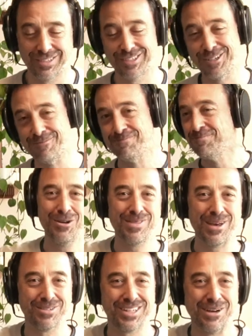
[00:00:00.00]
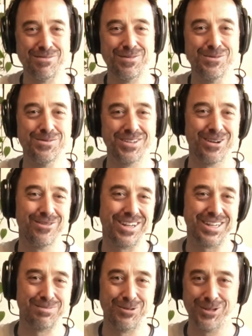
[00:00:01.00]
So hope that was helpful. Go and
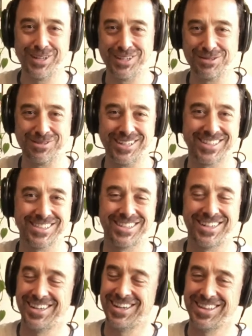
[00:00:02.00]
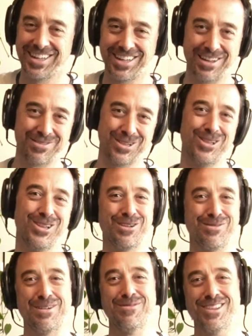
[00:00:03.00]
explore those works. I think you'll have a lot
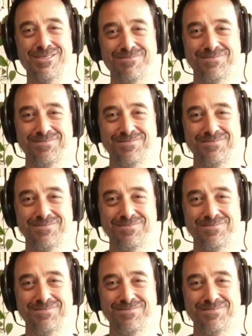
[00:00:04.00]
of fun with them.